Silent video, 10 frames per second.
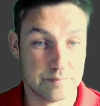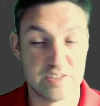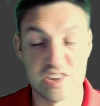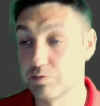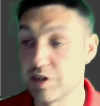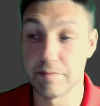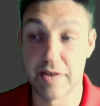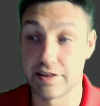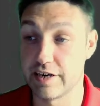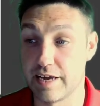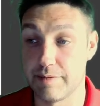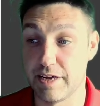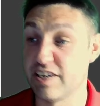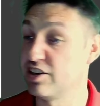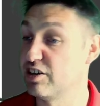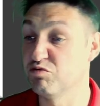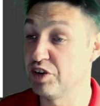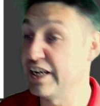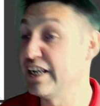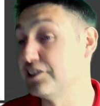Doesn't really matter the name here, you don't
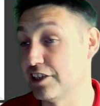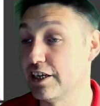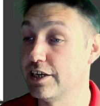really see